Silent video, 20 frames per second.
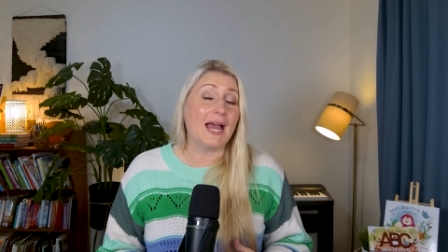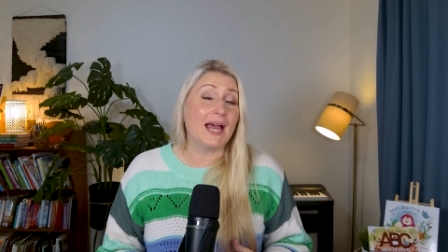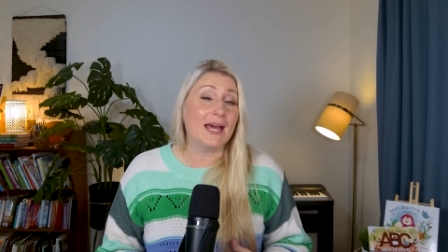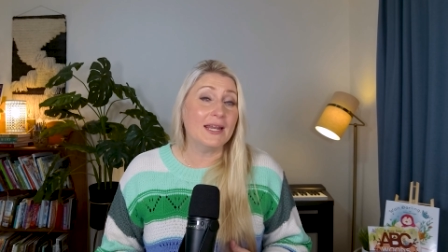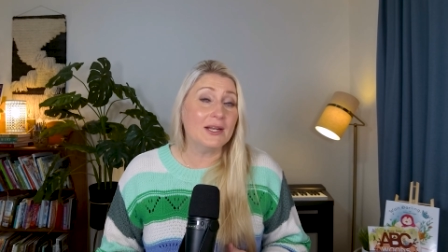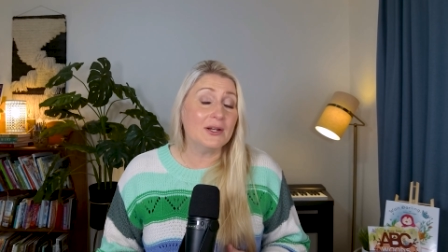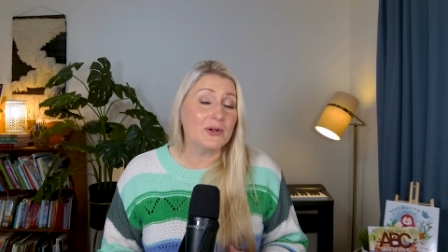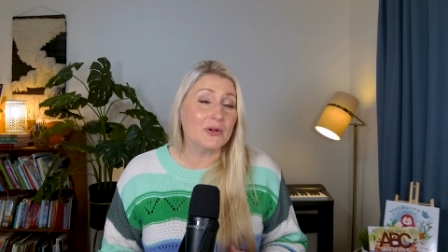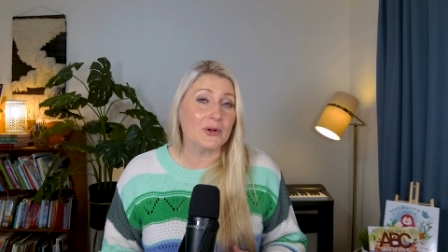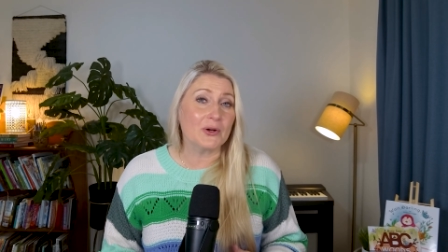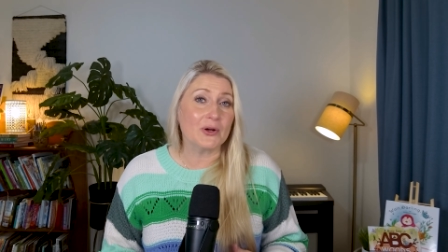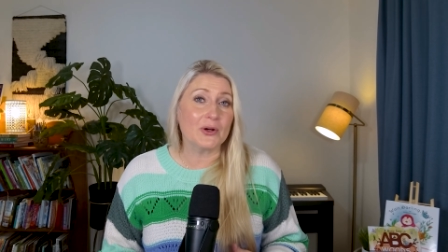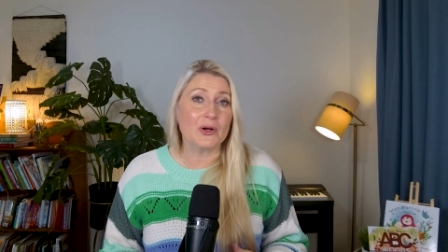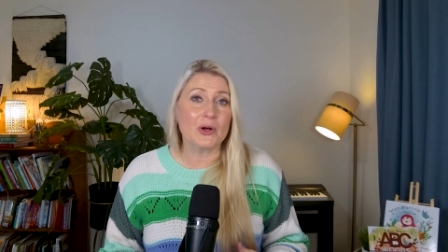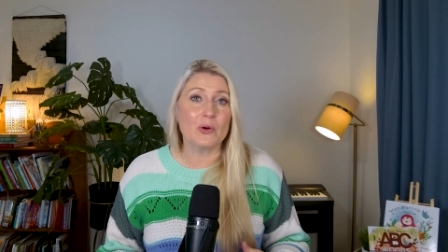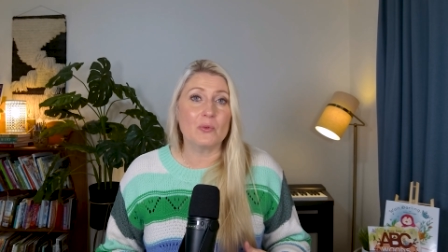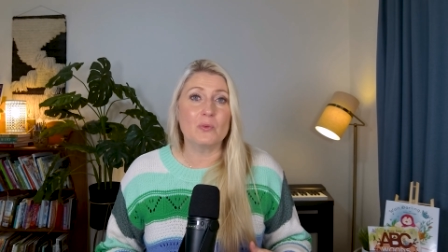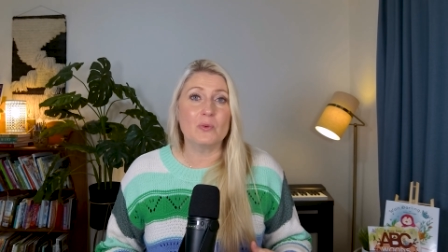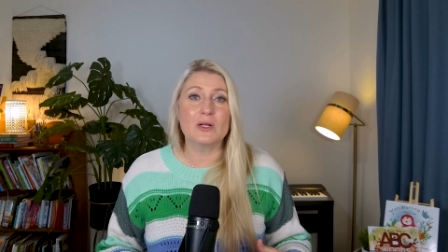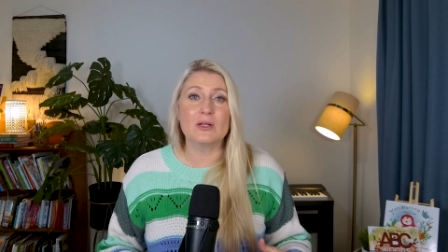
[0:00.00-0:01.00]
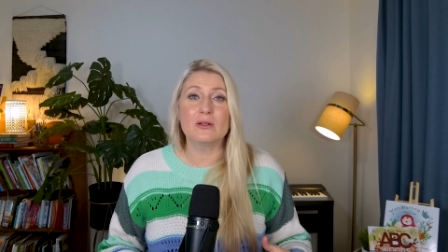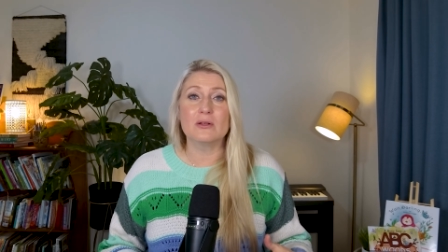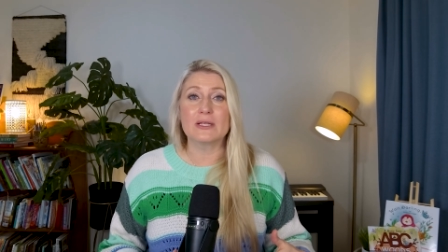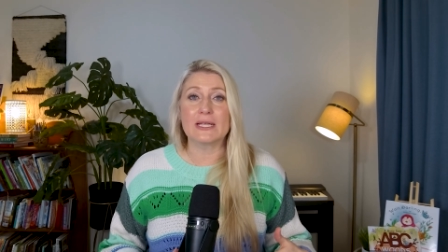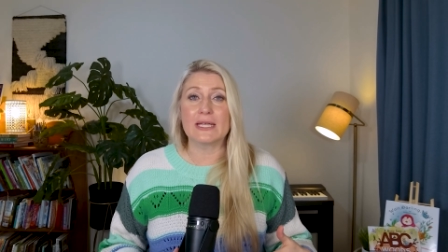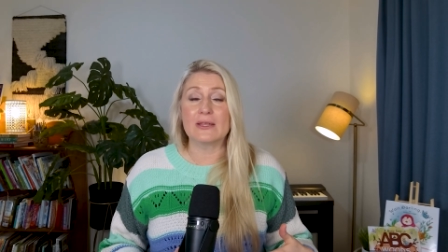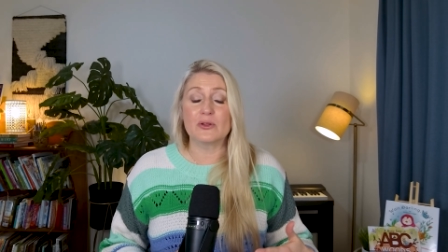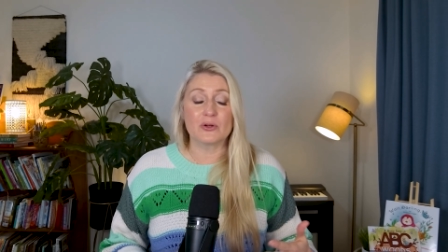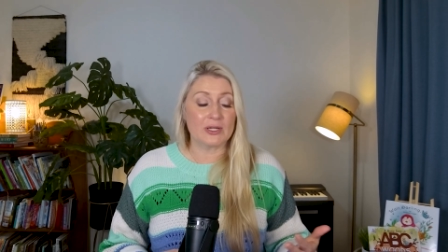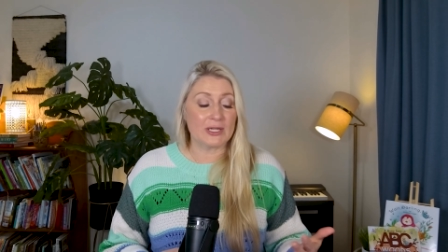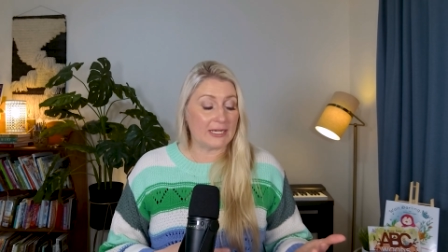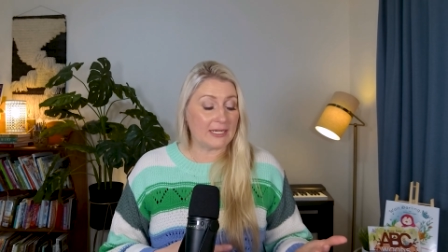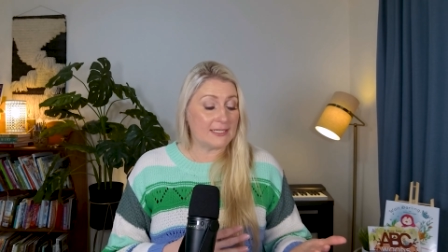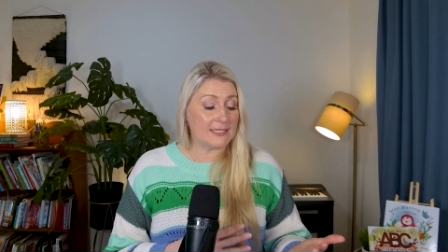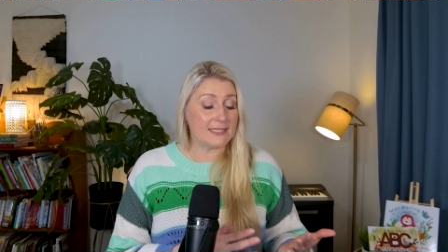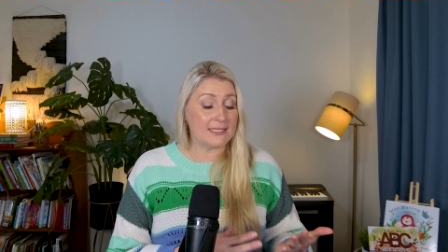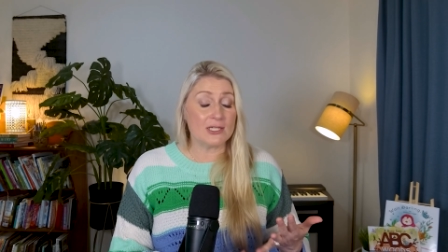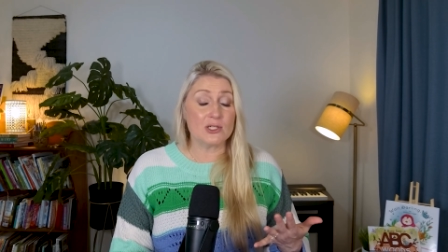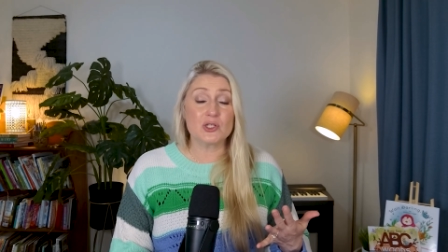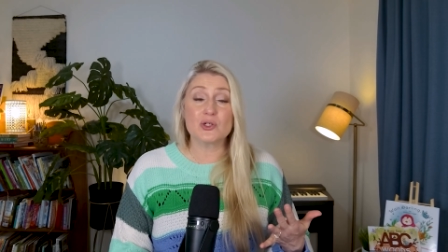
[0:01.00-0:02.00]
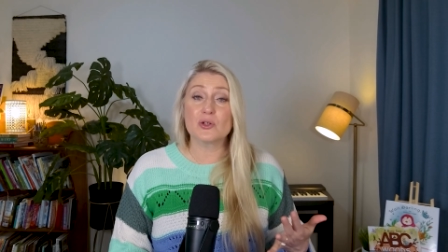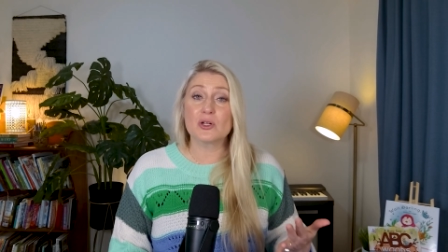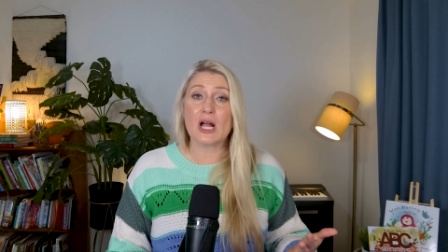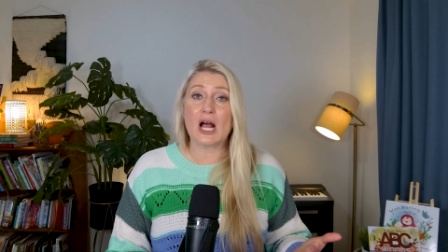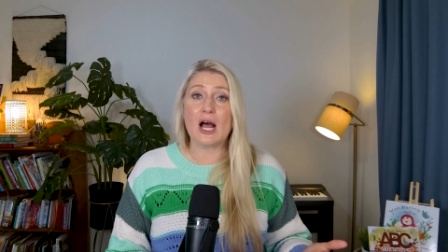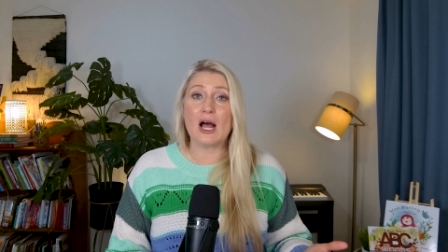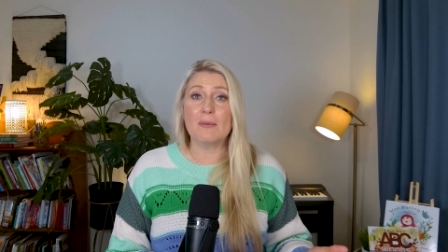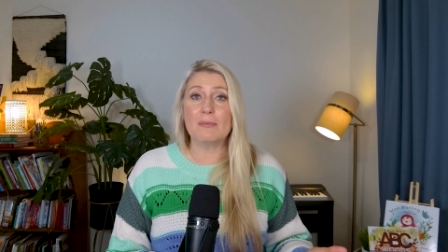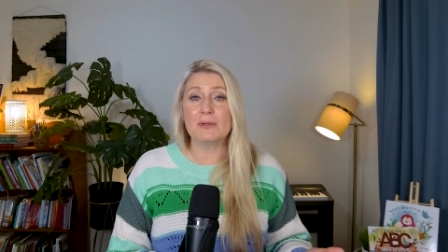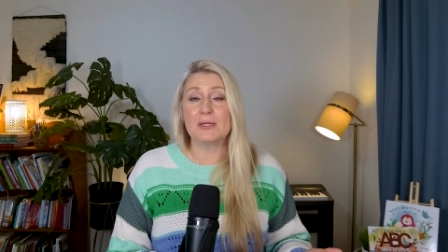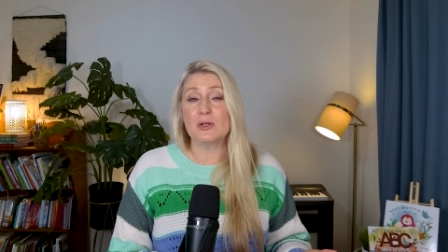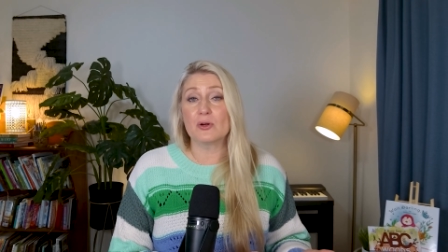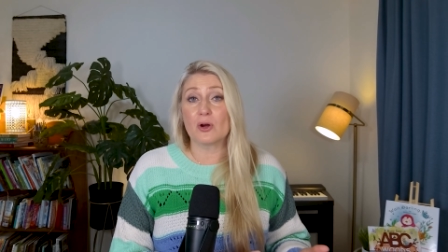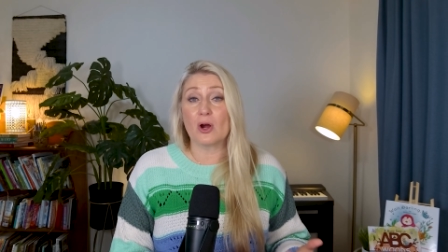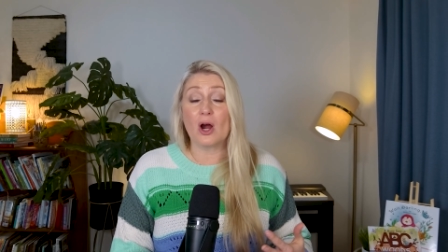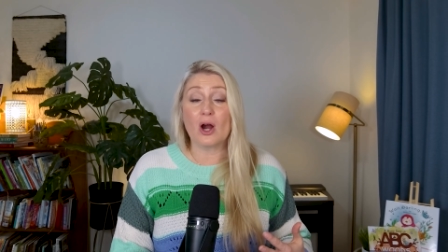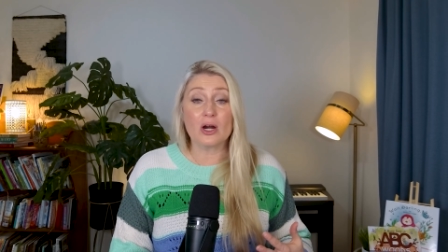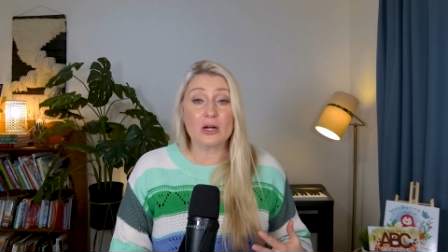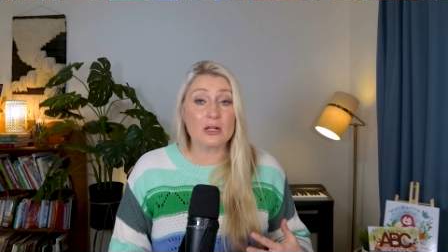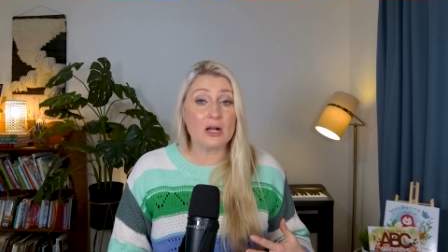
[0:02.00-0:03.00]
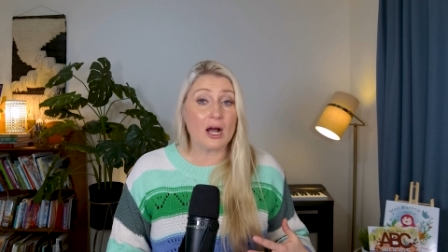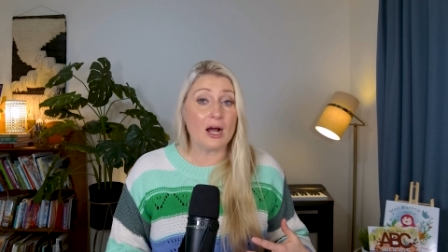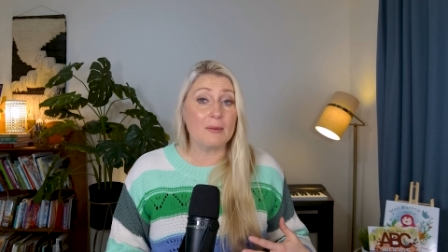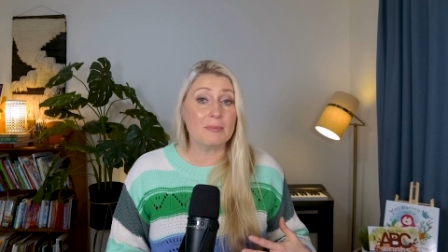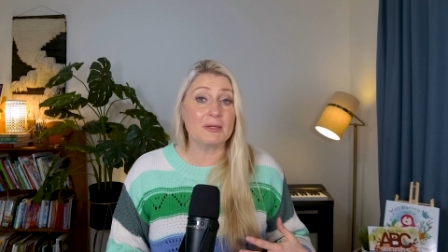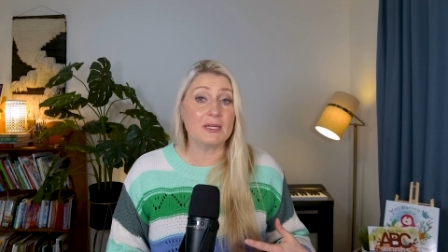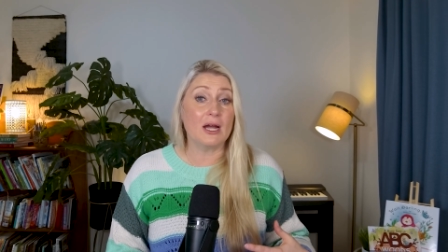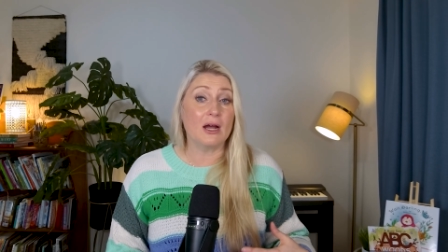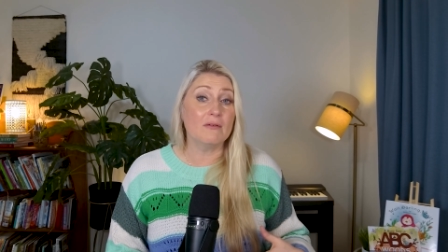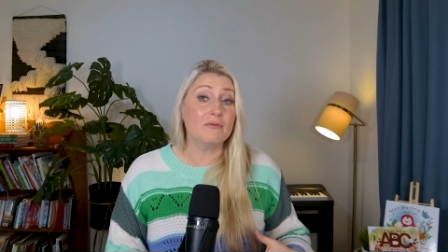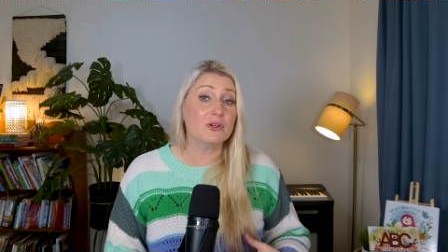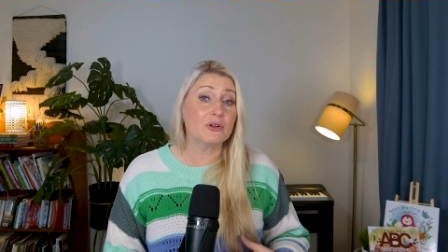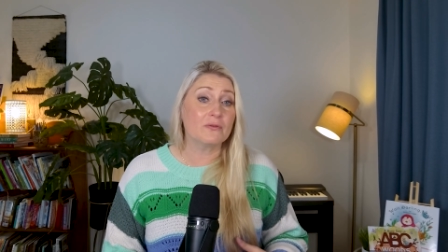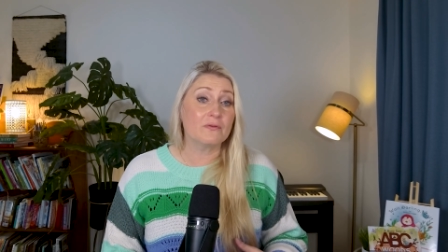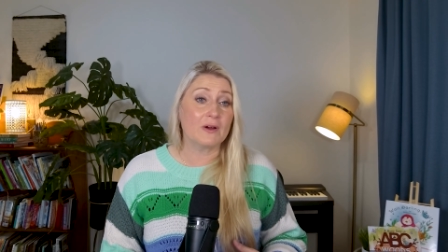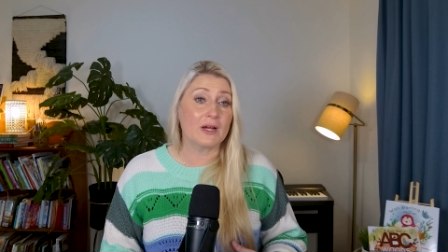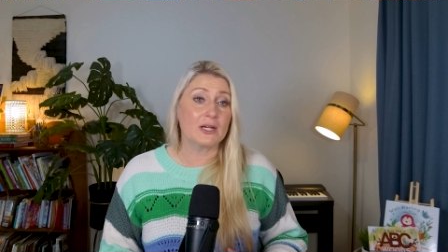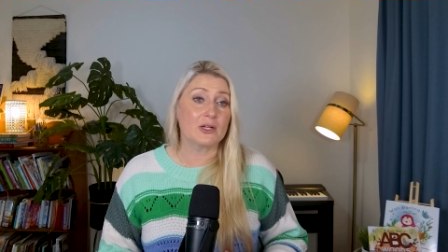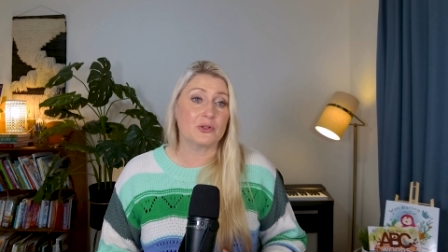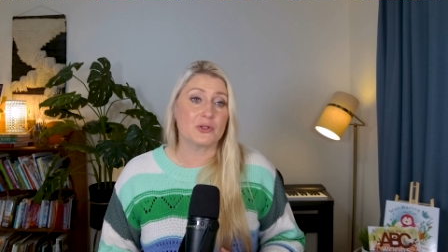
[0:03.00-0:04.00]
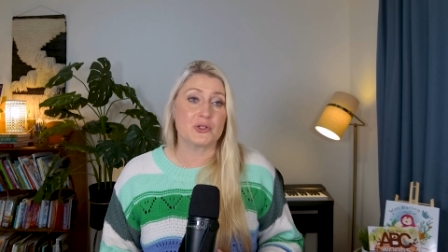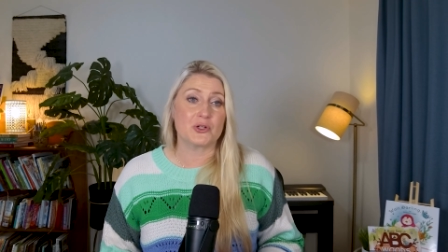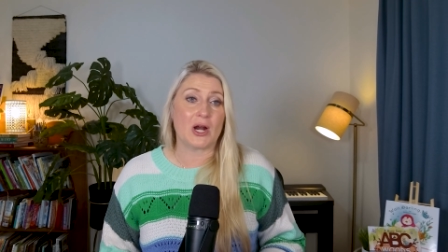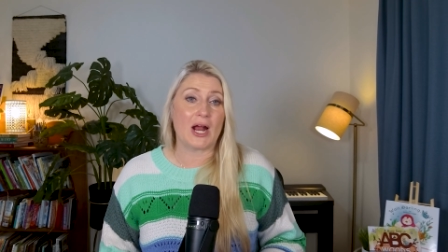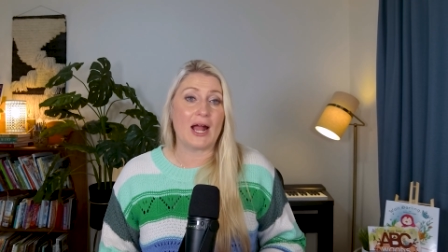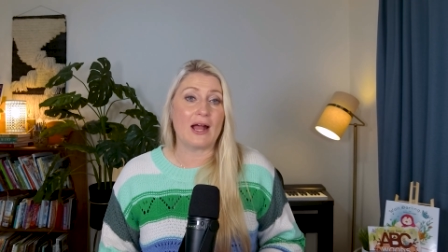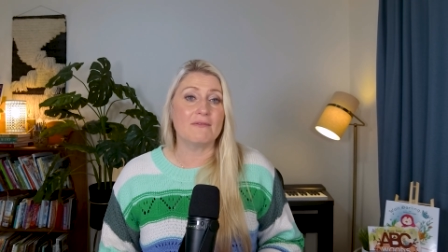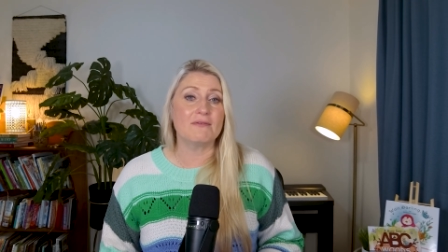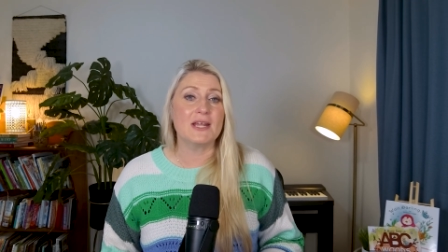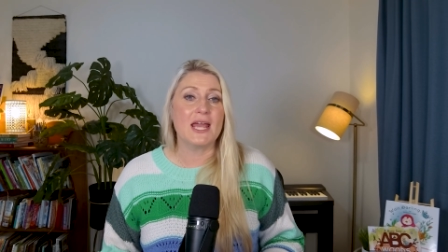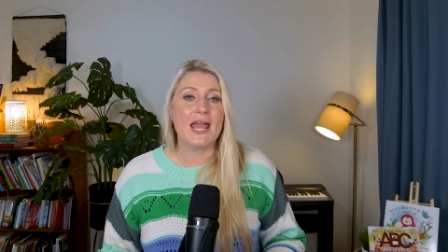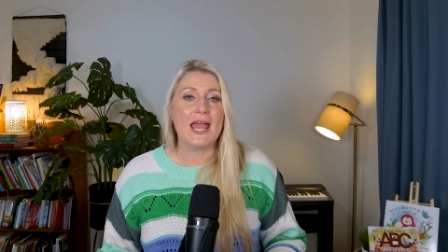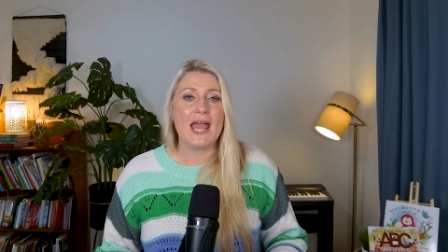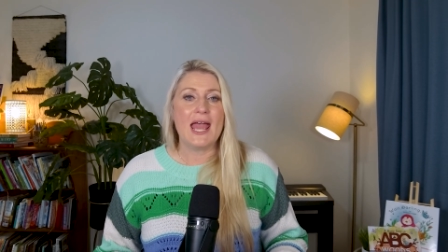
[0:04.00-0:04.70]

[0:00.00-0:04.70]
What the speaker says: editor will either get a digital copy or hard copy of your final draft,